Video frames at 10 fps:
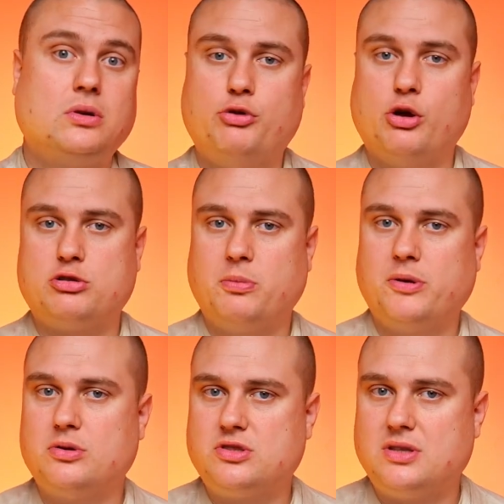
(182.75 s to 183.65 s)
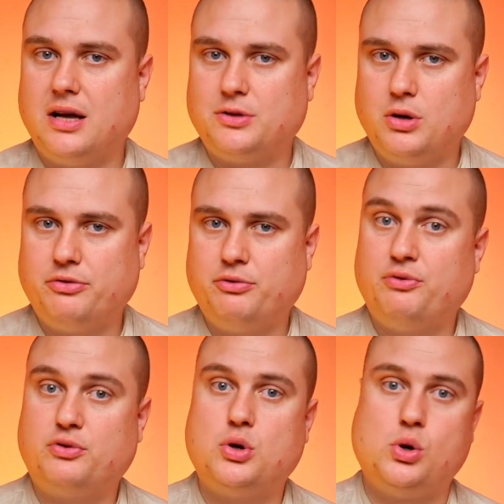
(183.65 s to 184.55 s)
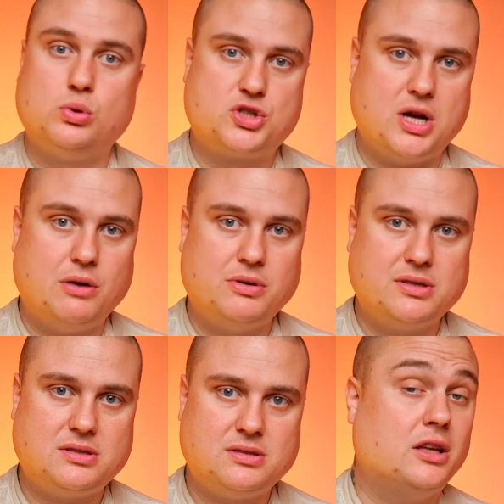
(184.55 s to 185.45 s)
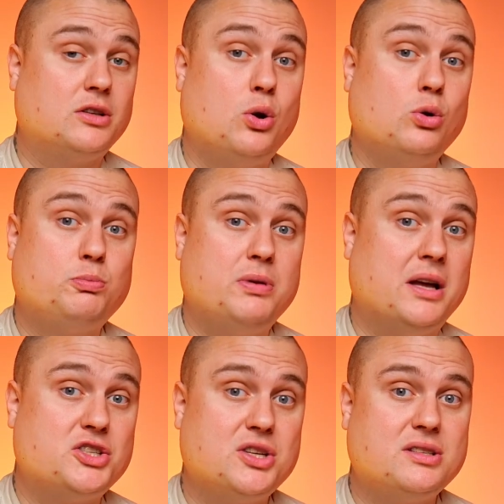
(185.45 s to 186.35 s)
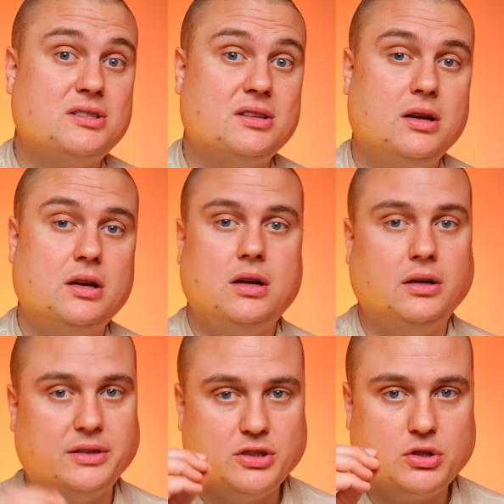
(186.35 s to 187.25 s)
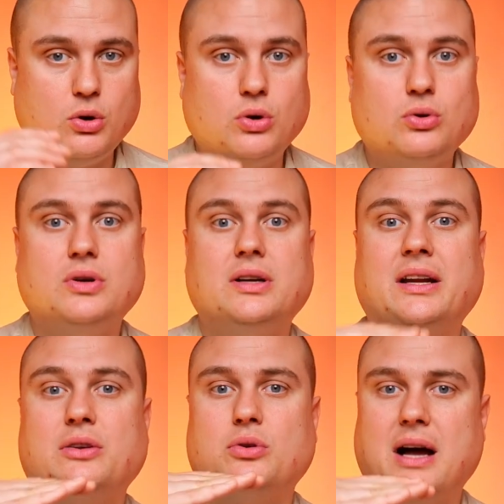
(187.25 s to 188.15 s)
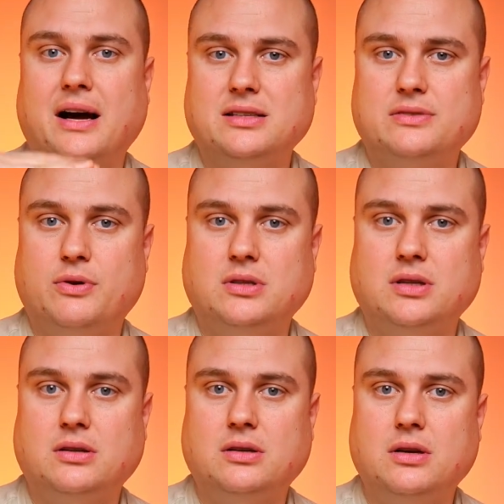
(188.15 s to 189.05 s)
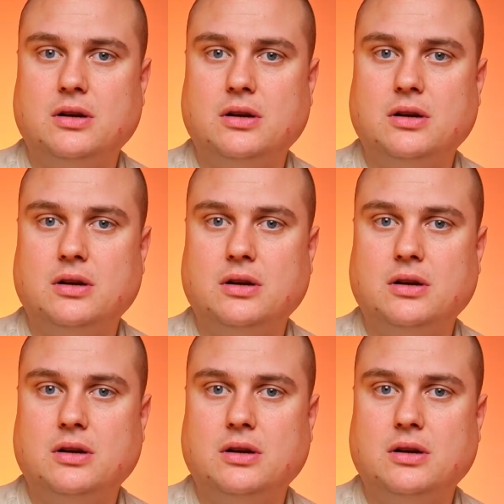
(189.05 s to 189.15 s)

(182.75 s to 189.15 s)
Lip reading: First, maybe you start off with cold showers, then cold plunges, and then you go into the ice water